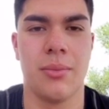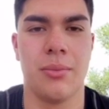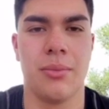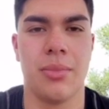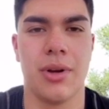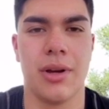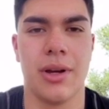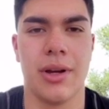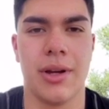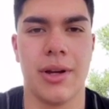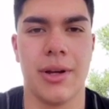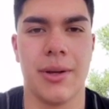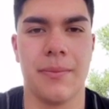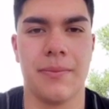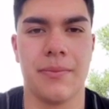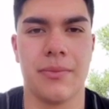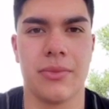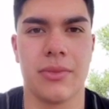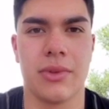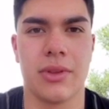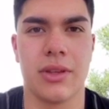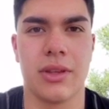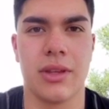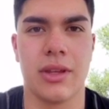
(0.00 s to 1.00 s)
But
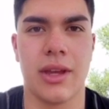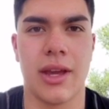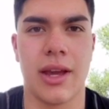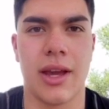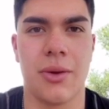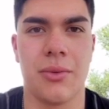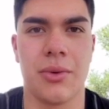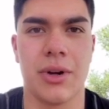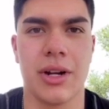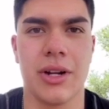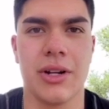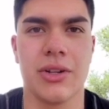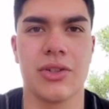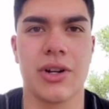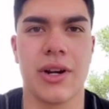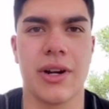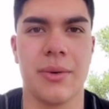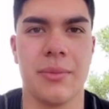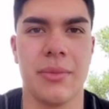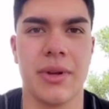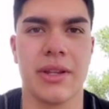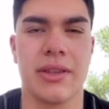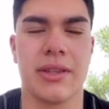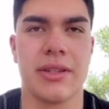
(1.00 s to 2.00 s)
yeah, we're going to try
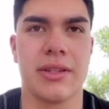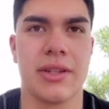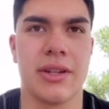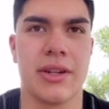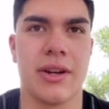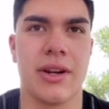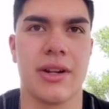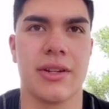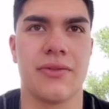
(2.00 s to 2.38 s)
to make this year